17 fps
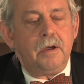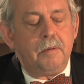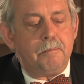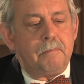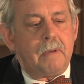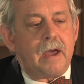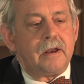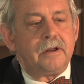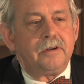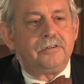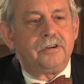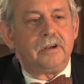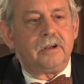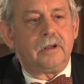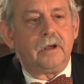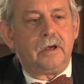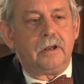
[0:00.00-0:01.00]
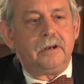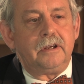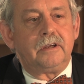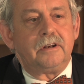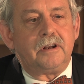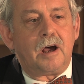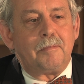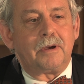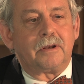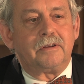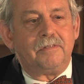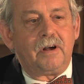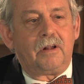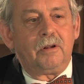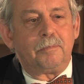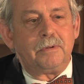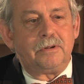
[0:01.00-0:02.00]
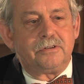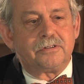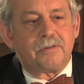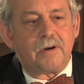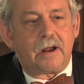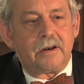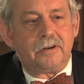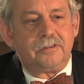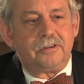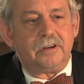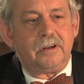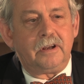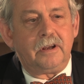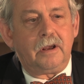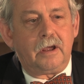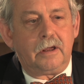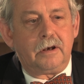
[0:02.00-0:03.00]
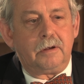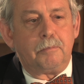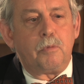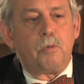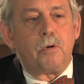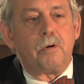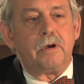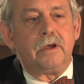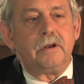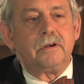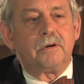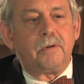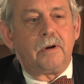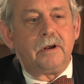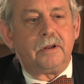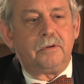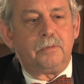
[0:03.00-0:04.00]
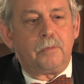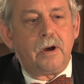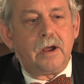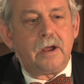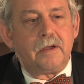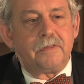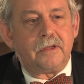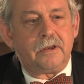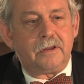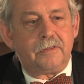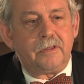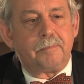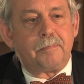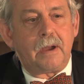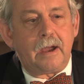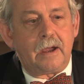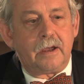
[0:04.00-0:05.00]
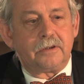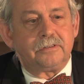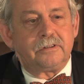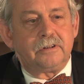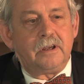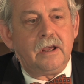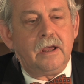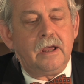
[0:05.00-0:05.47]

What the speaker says: managing an economic development strategy in a more integrated way than in the past,